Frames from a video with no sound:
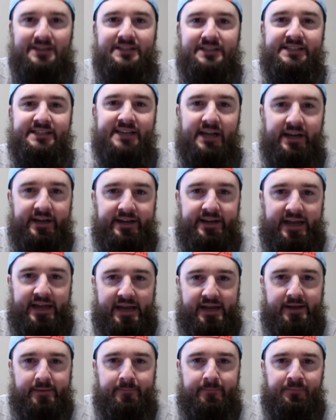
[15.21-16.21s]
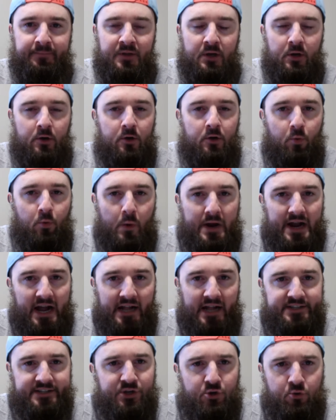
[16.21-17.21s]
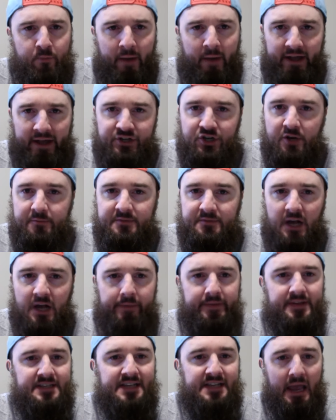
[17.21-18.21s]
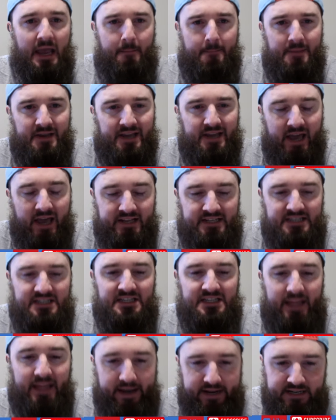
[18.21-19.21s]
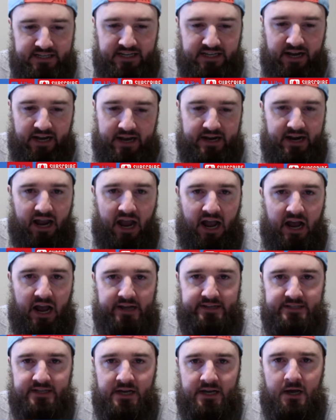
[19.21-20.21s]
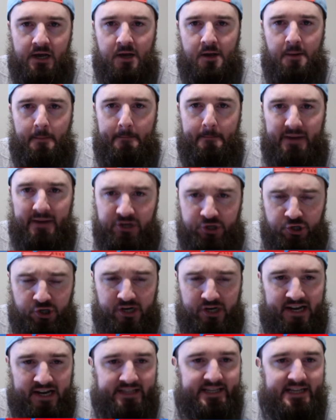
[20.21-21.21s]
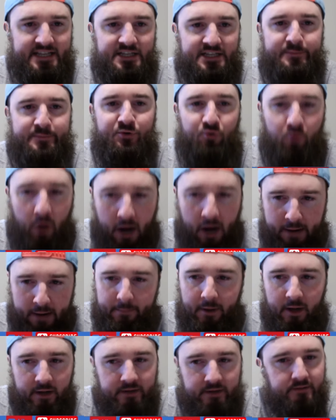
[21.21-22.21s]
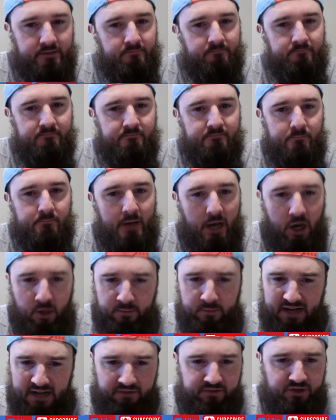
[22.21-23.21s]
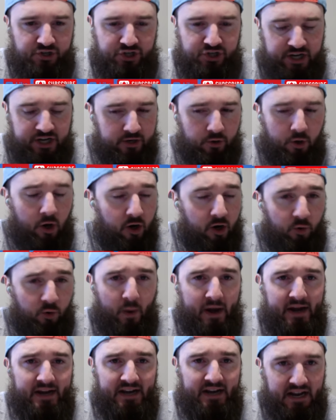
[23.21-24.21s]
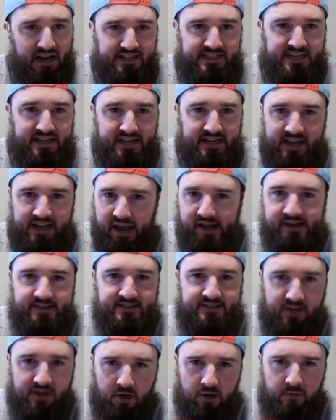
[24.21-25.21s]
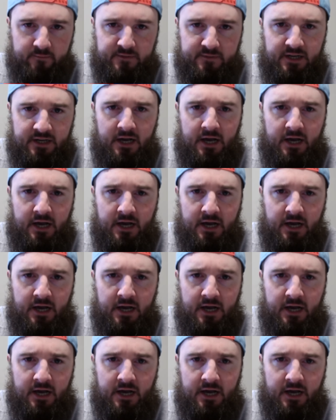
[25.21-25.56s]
Sunday. We got two matchups on this NBA slate today, guys. Be sure to hit that subscribe button. Helps out the channel on our way to 19K subs.